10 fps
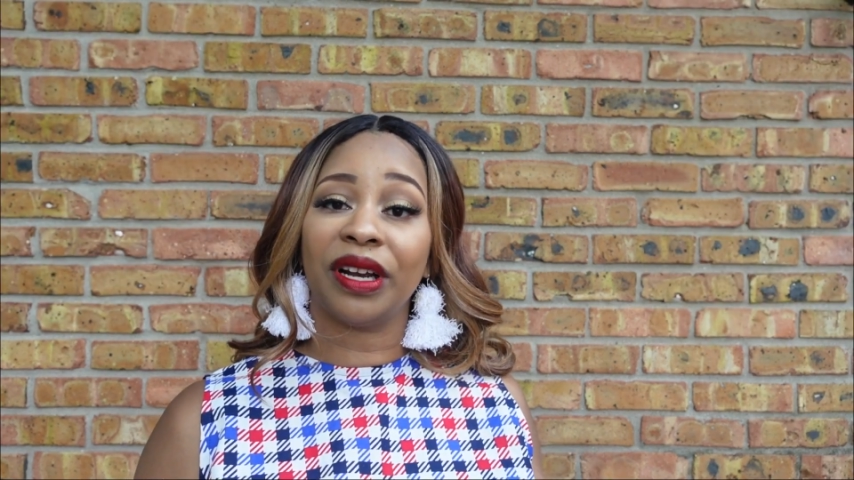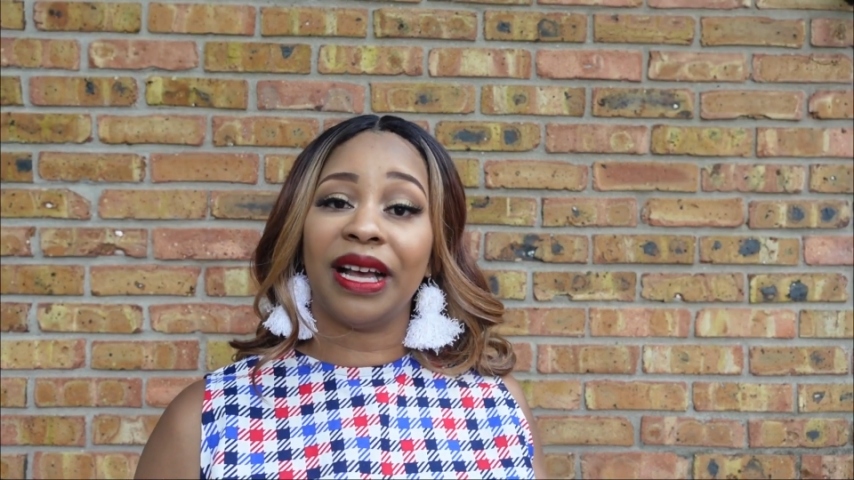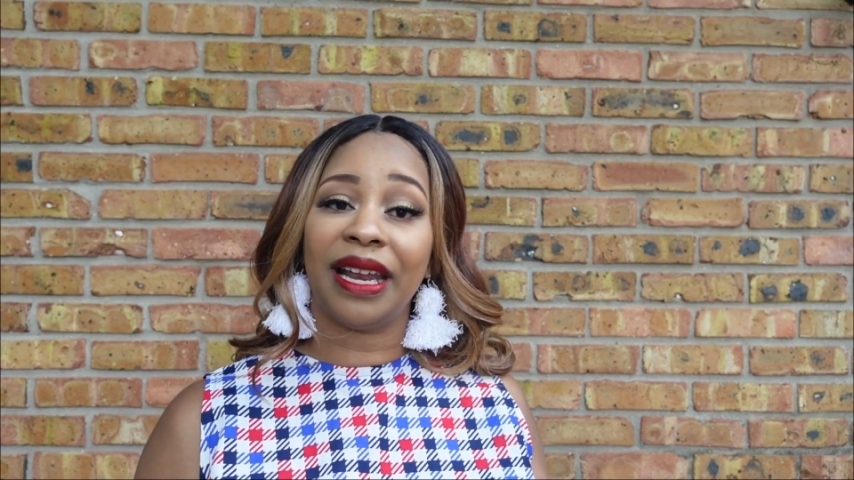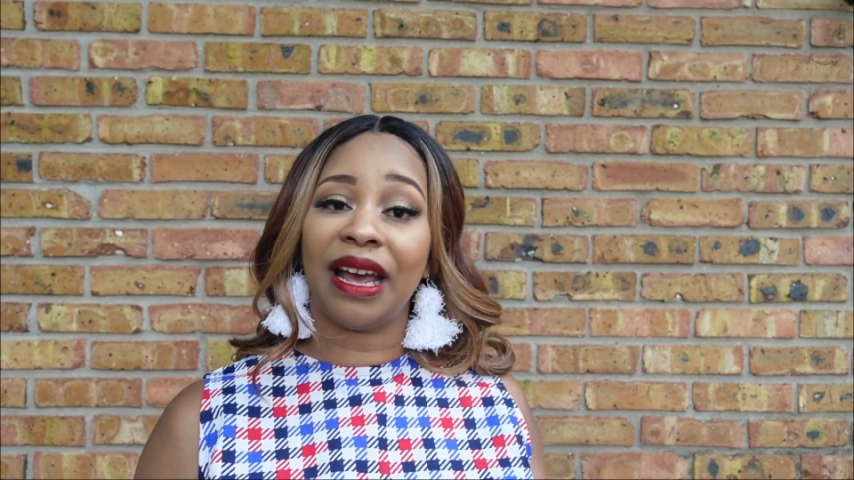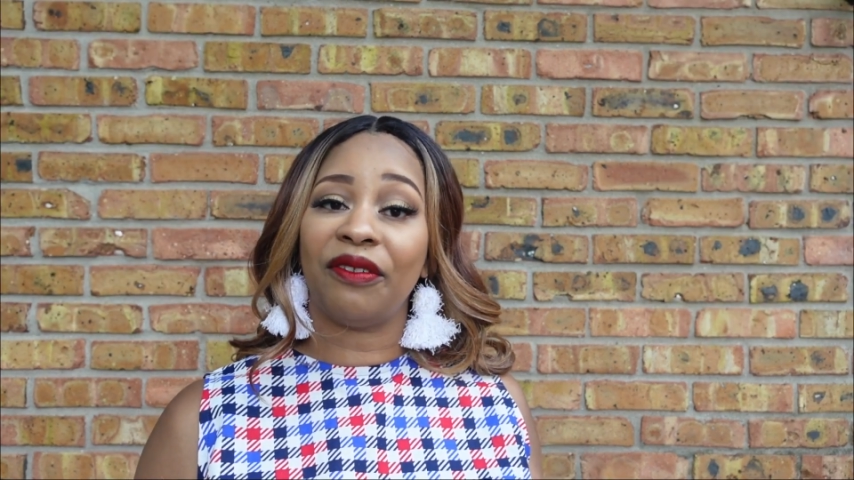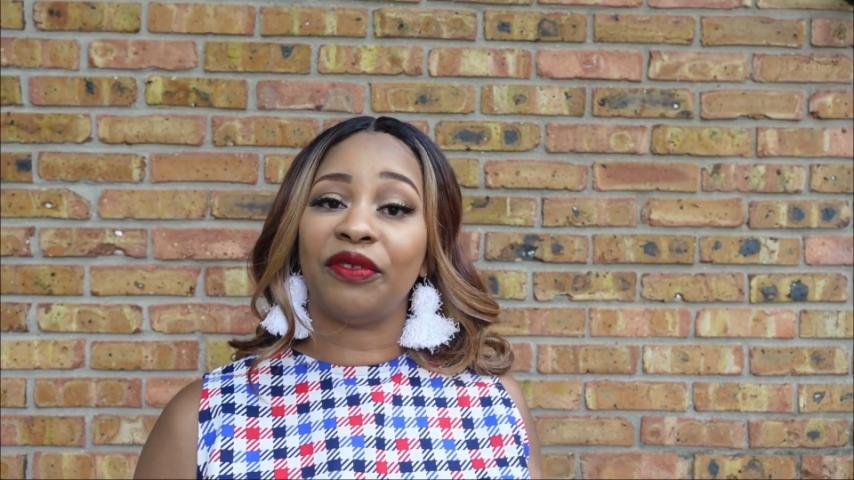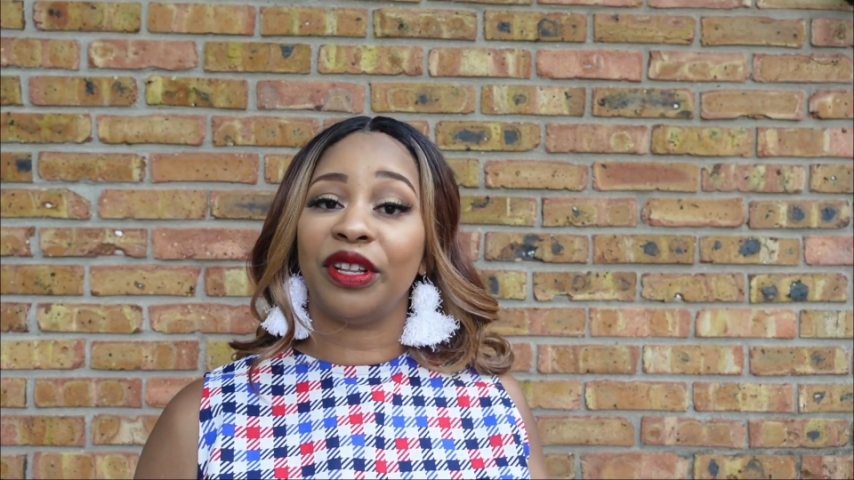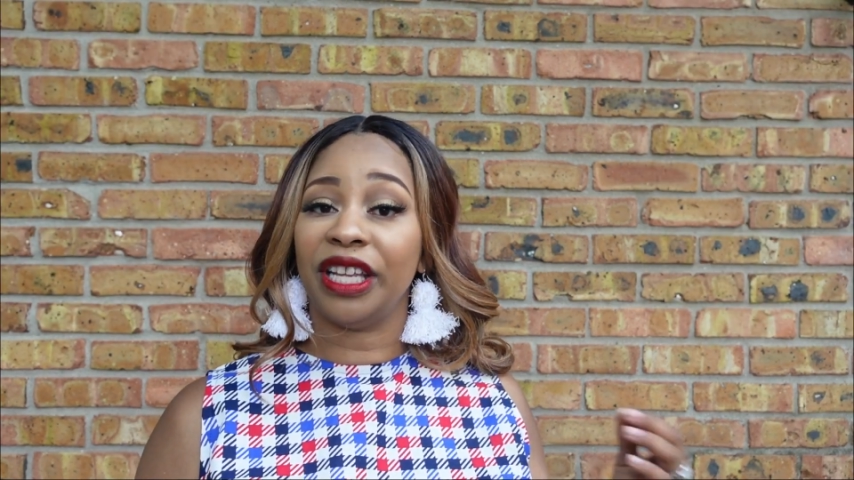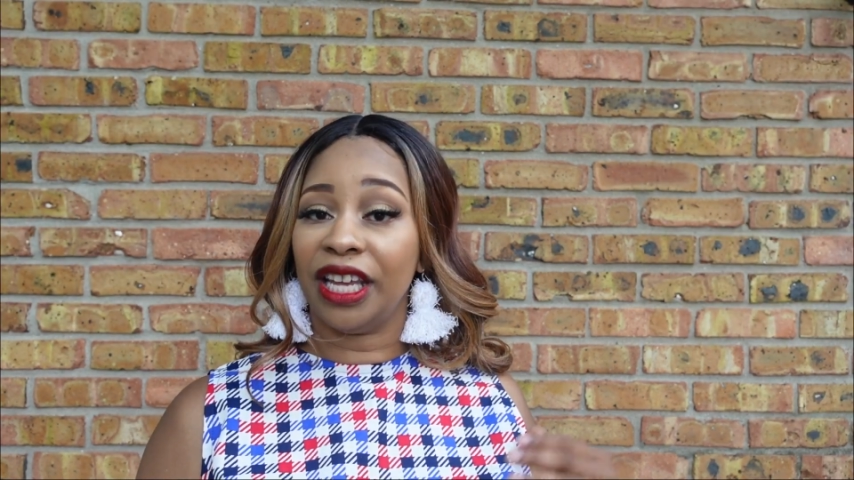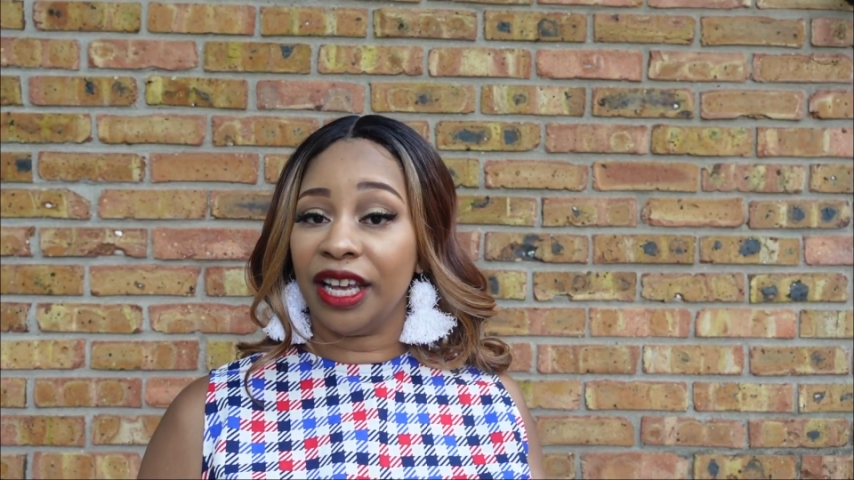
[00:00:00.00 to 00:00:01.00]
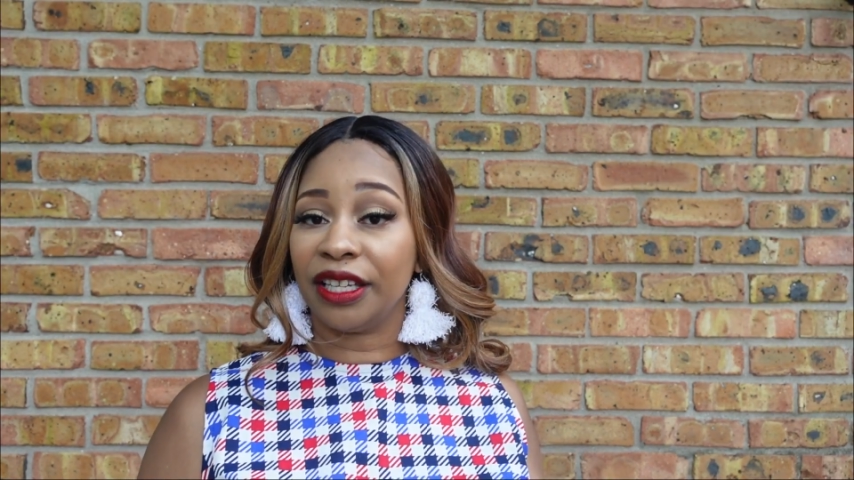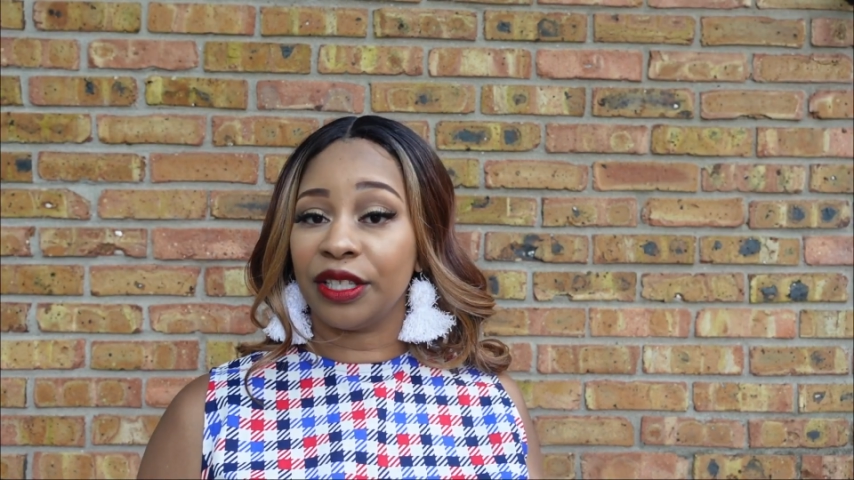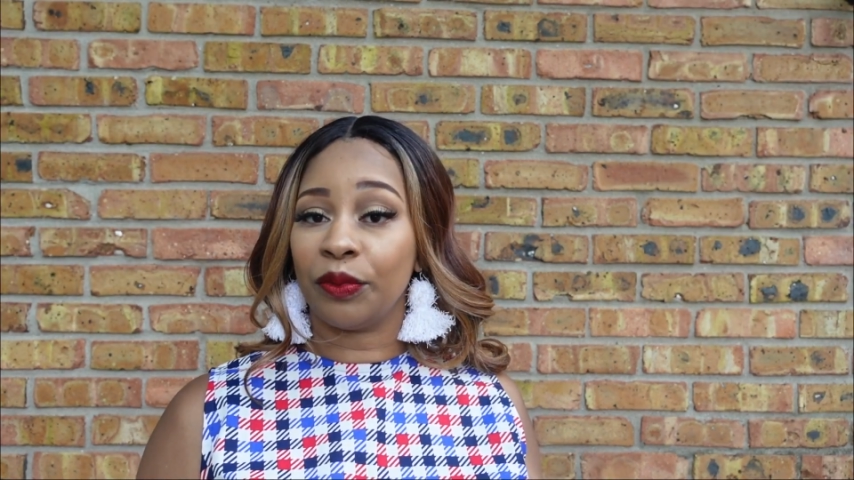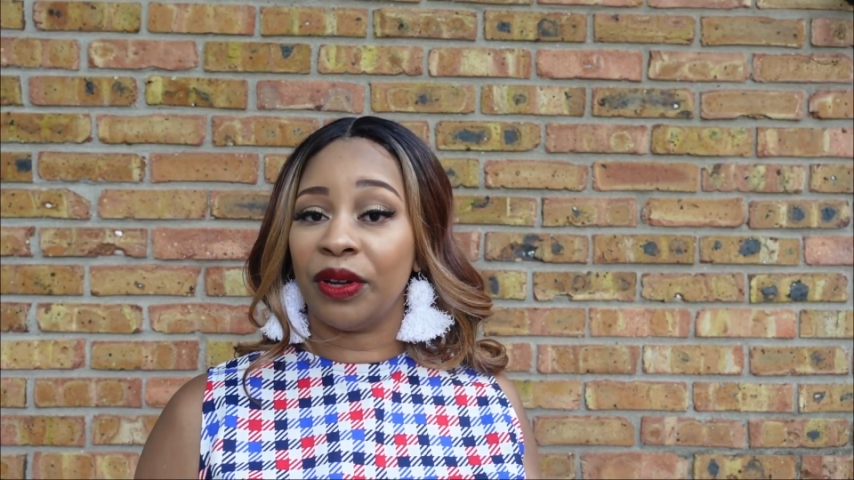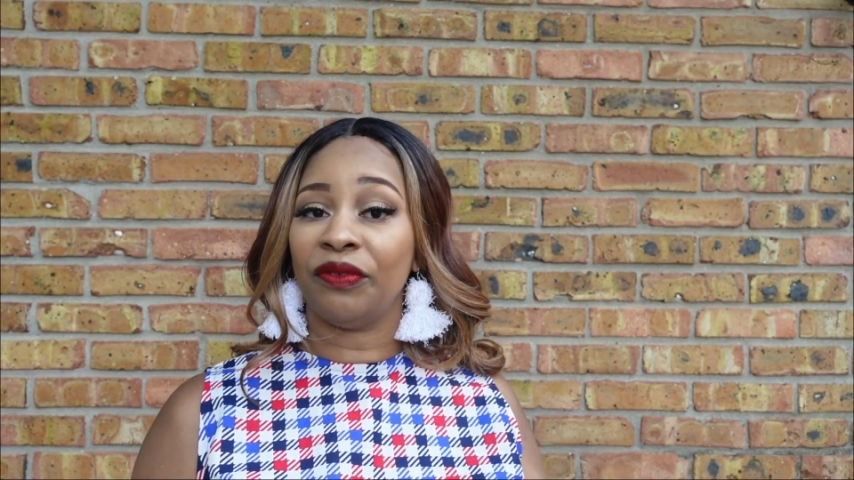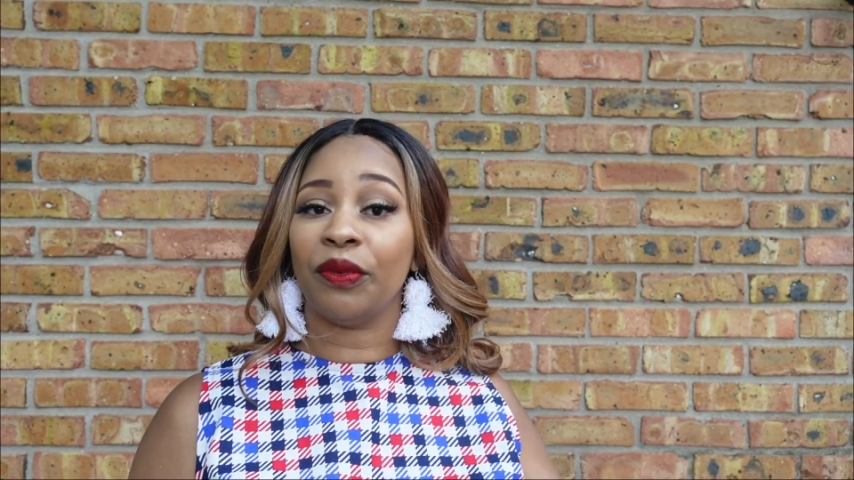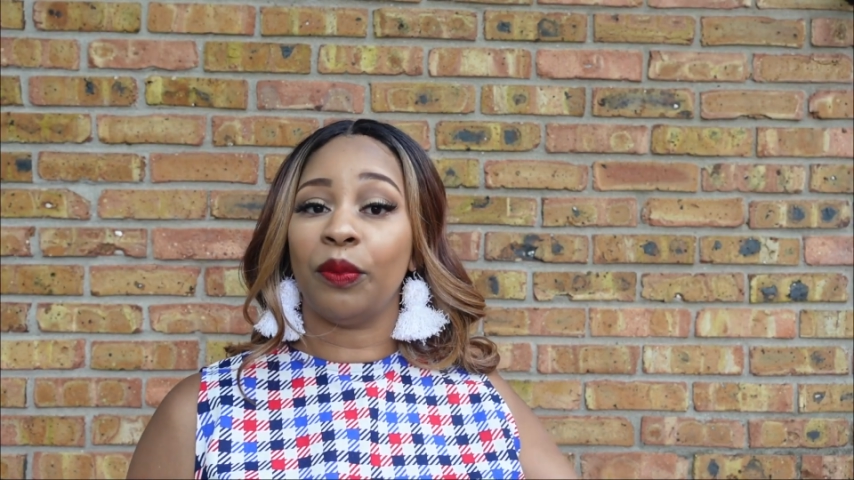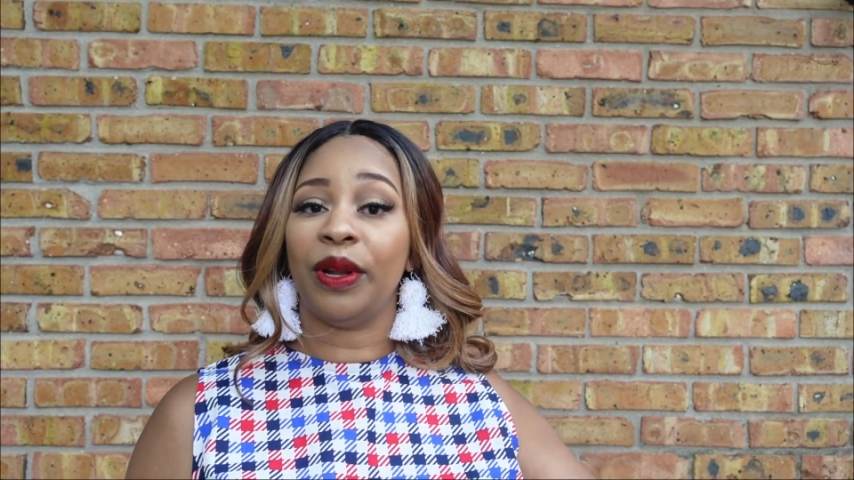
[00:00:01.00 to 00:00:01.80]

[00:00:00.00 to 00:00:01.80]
cut out for the youngest one from